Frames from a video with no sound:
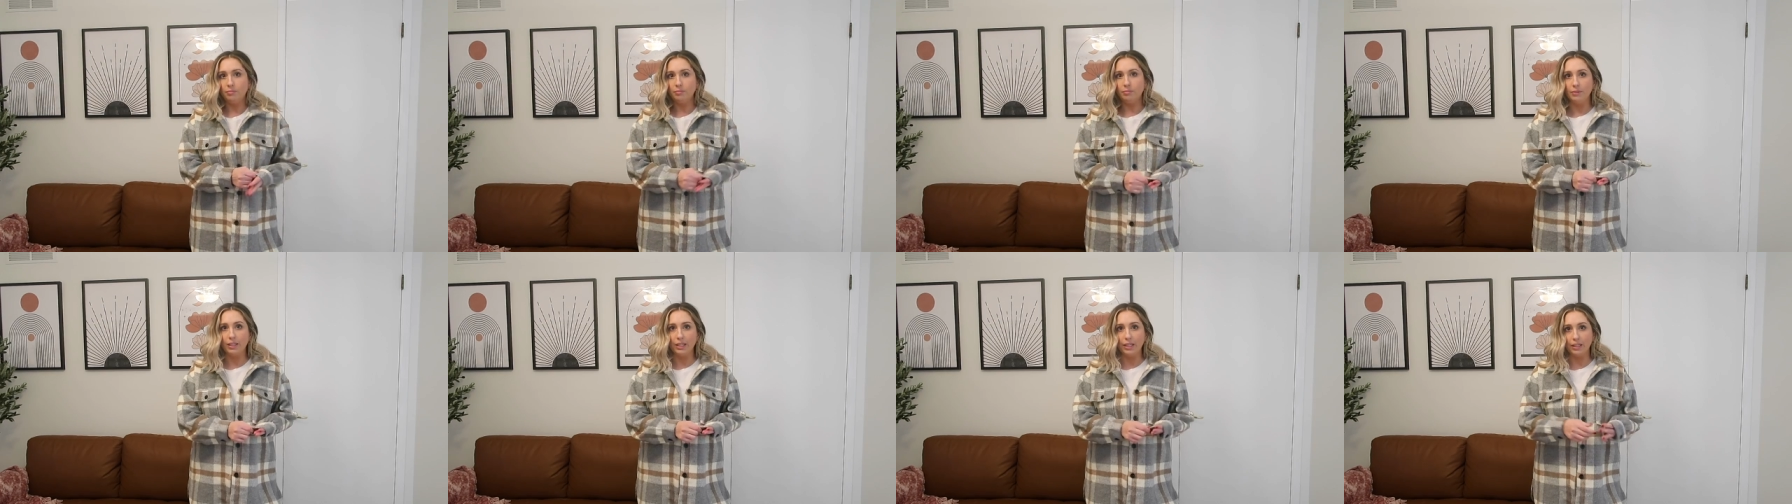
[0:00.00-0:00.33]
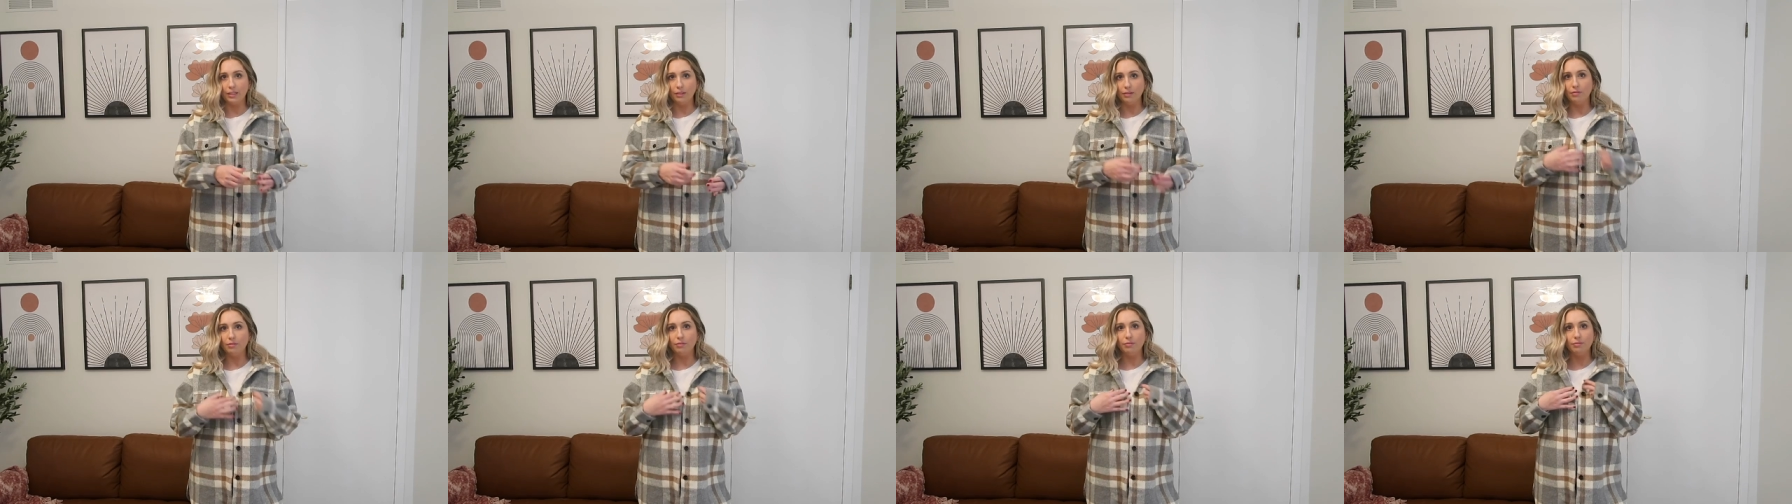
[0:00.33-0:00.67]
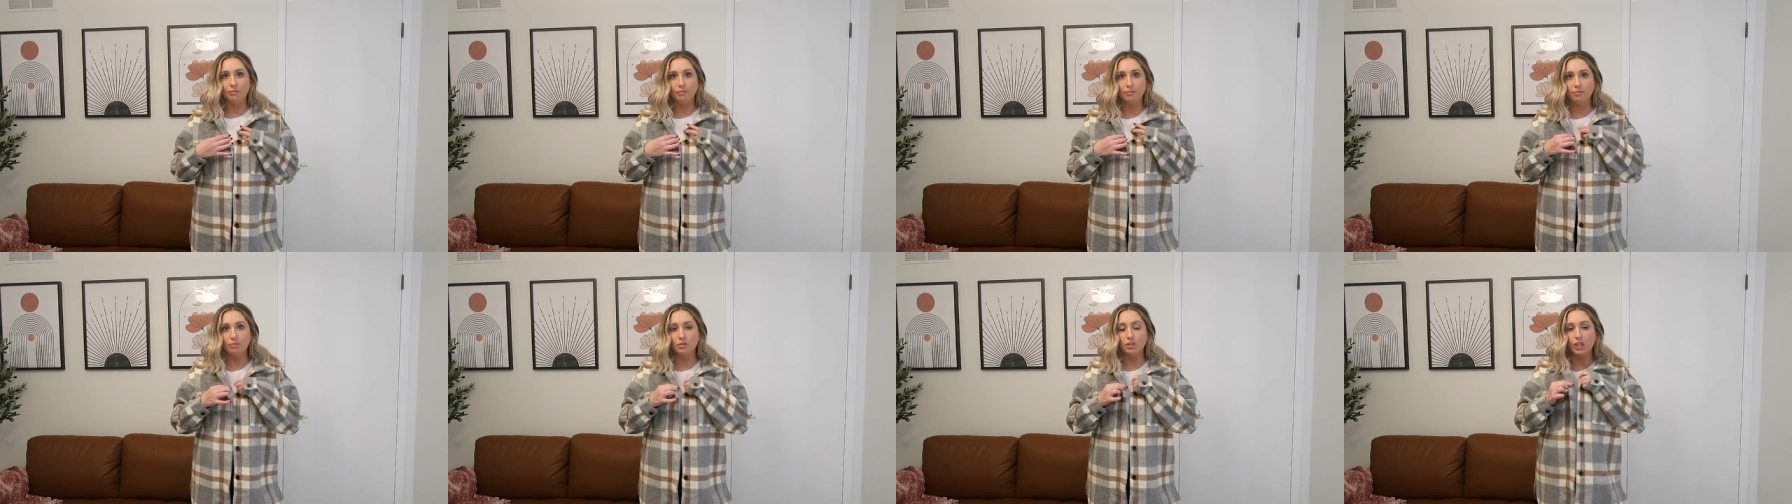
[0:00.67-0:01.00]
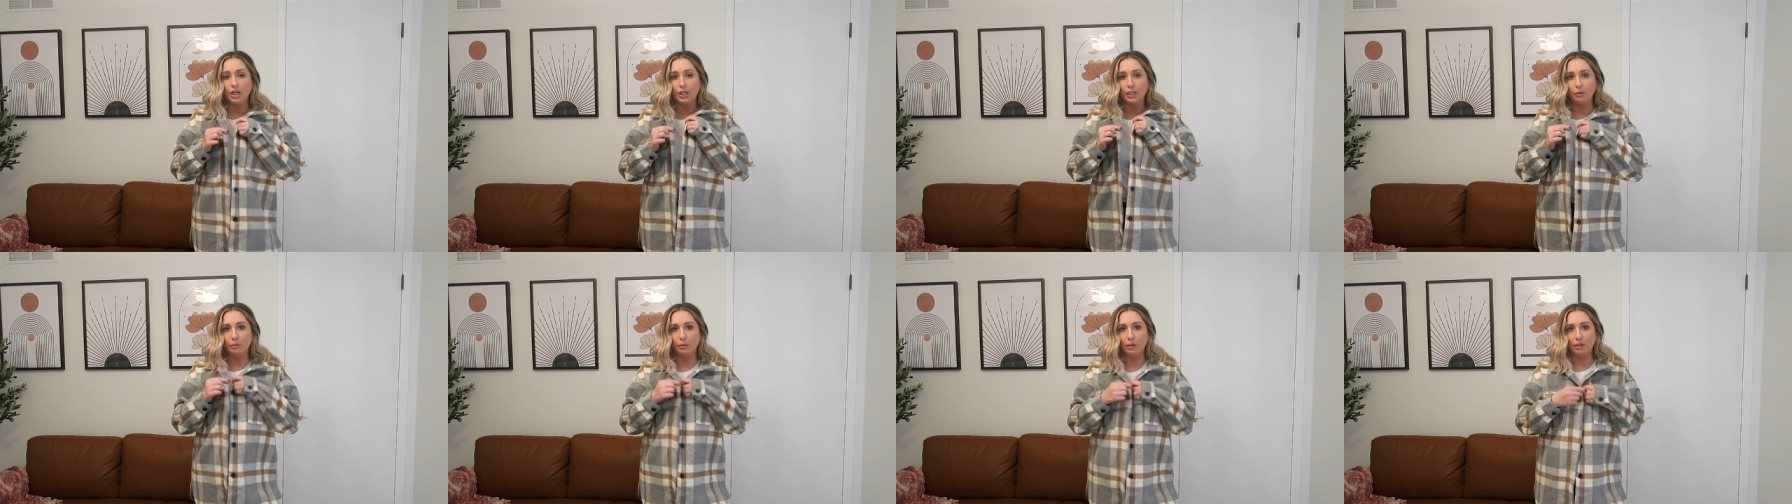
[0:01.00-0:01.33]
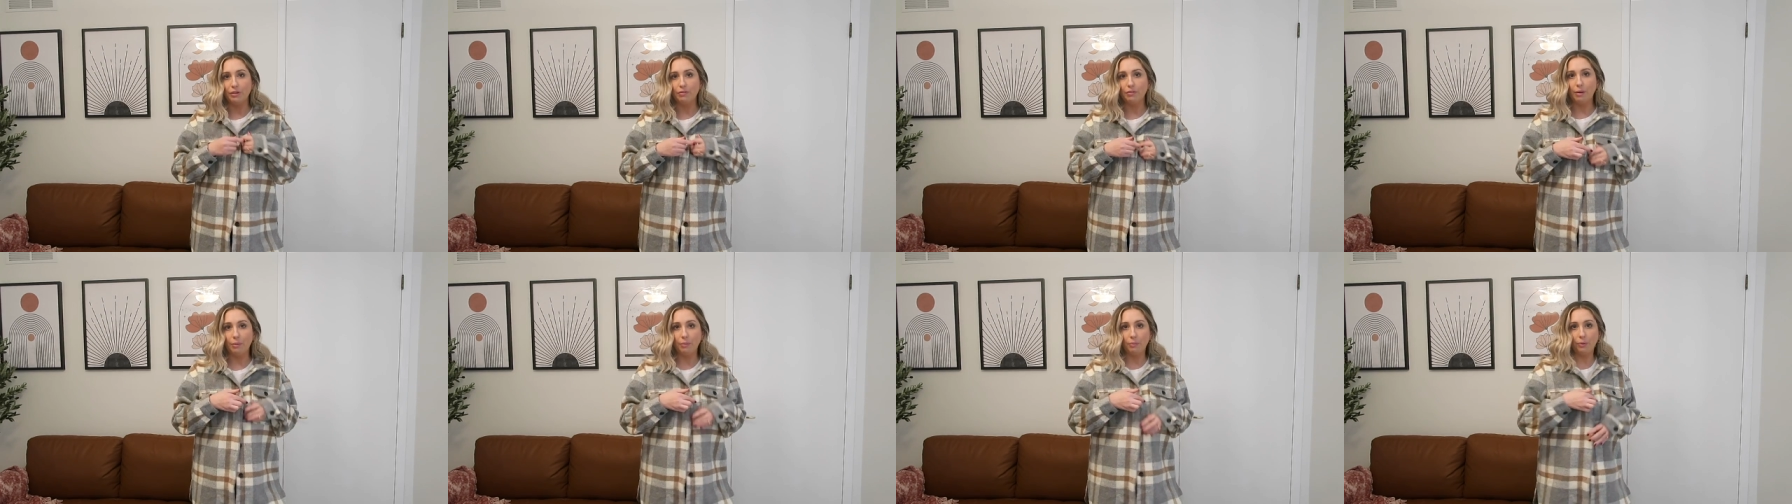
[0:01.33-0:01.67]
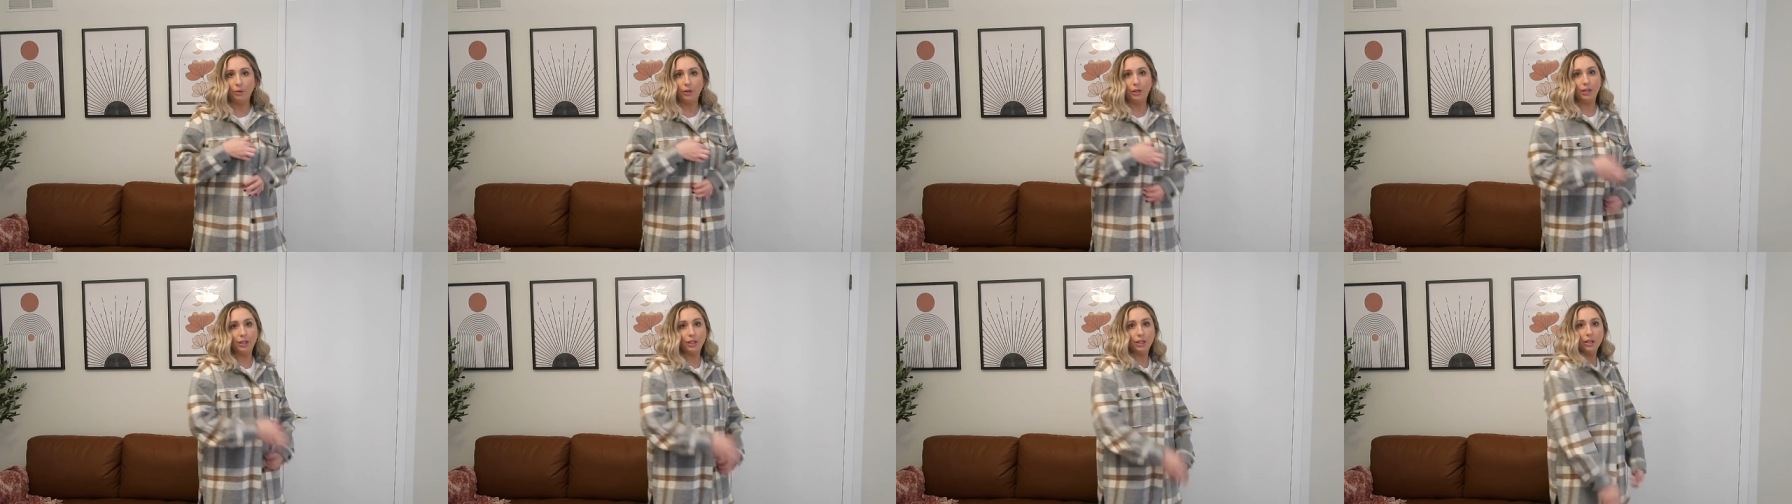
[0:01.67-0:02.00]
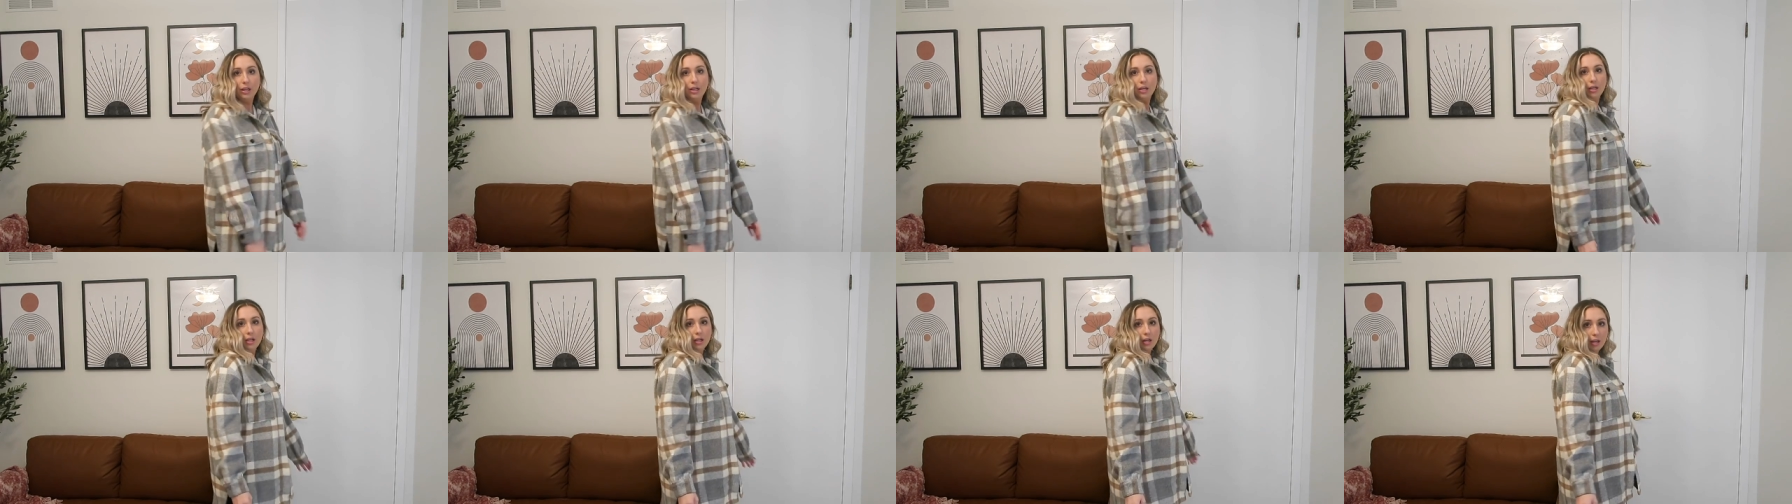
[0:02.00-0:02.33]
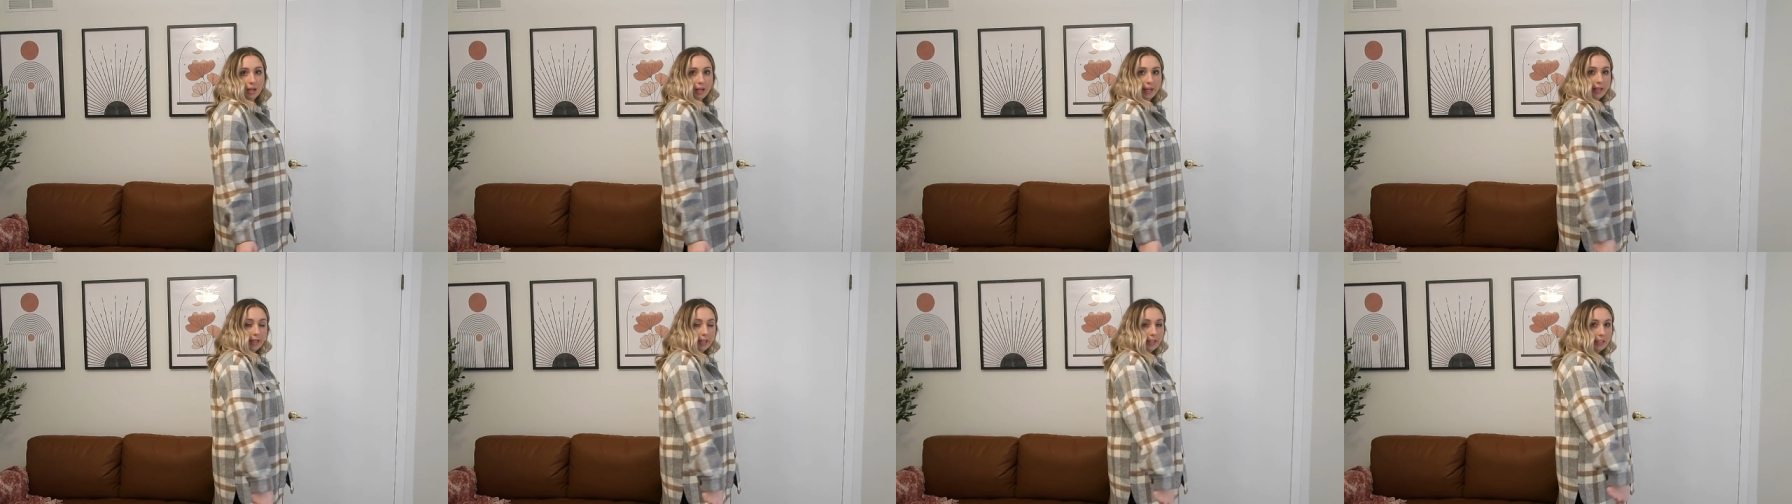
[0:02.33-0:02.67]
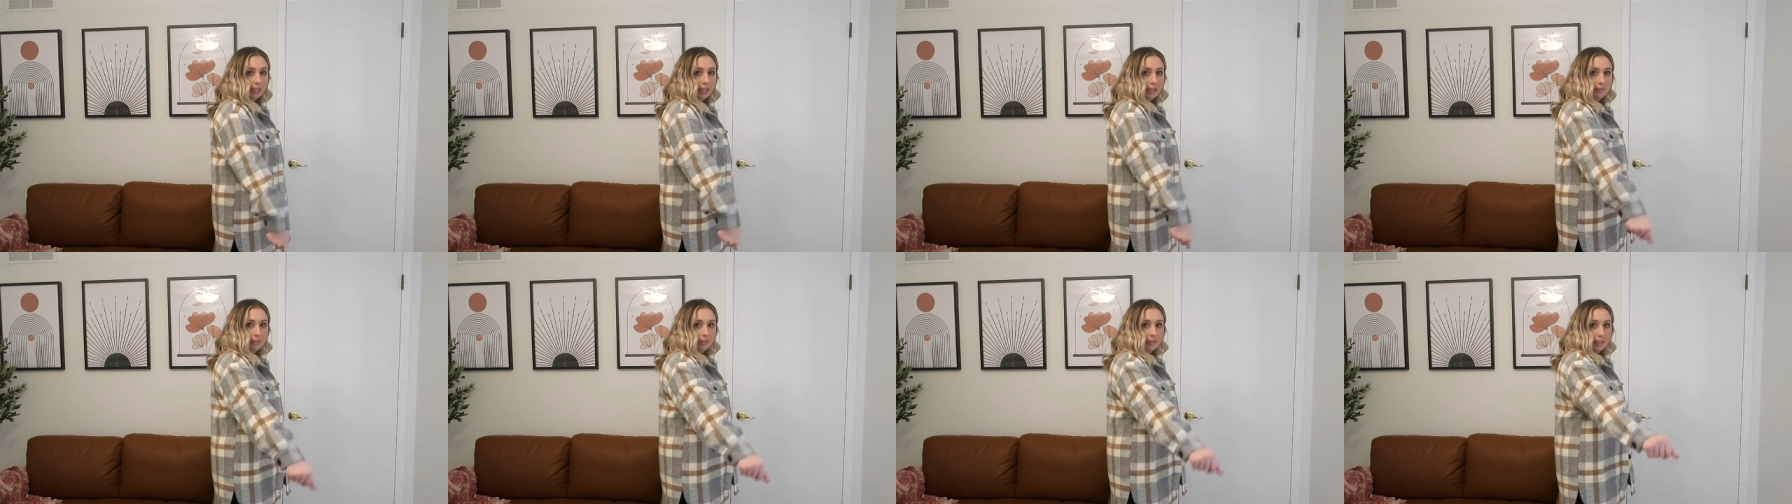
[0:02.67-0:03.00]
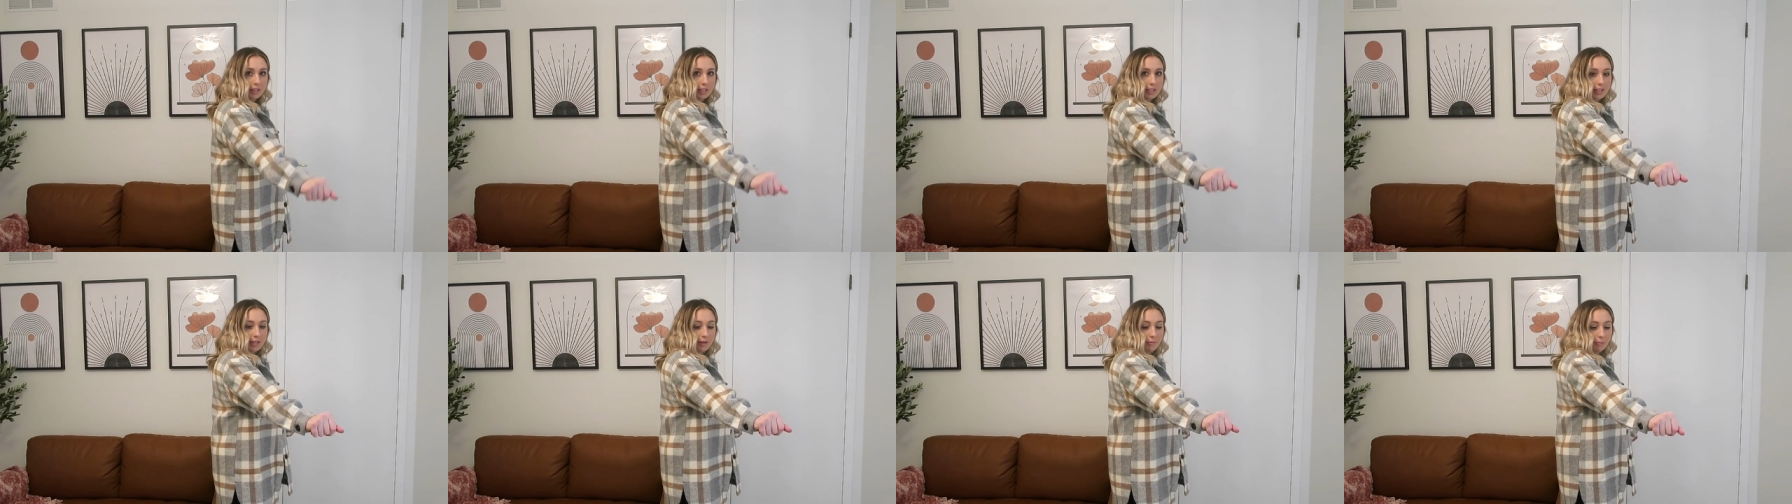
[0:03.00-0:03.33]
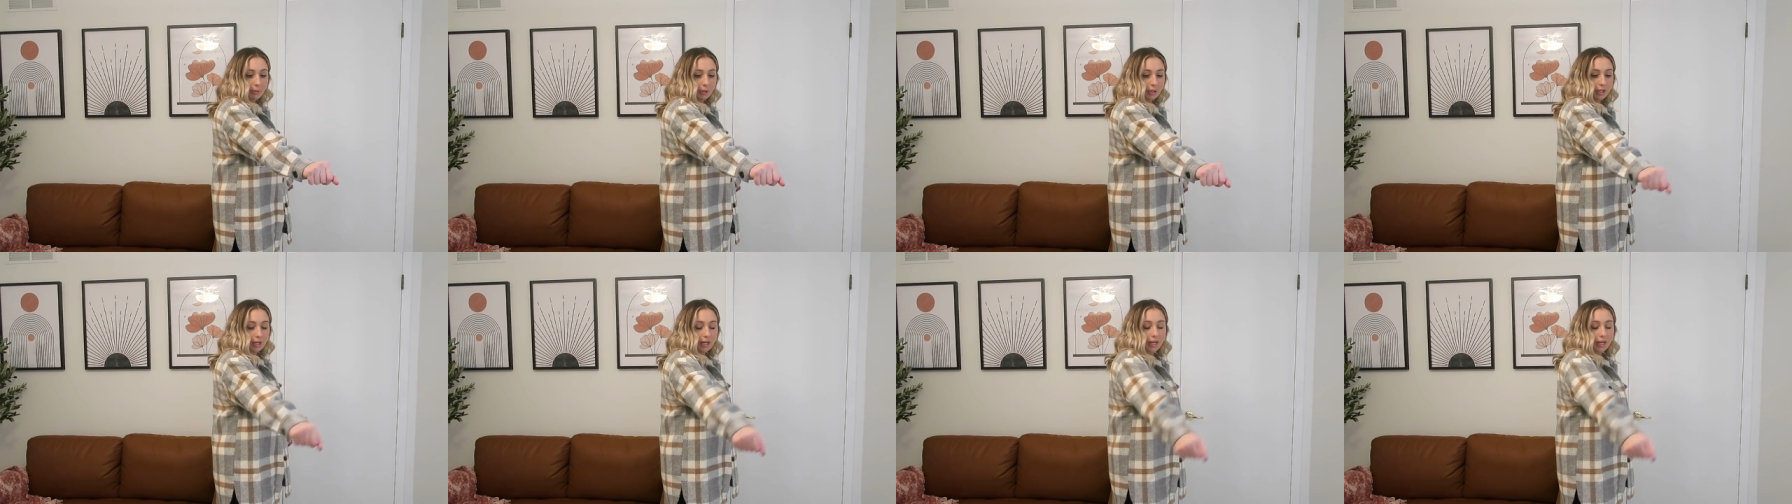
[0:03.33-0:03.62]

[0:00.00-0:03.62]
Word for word: like January, February, and even December.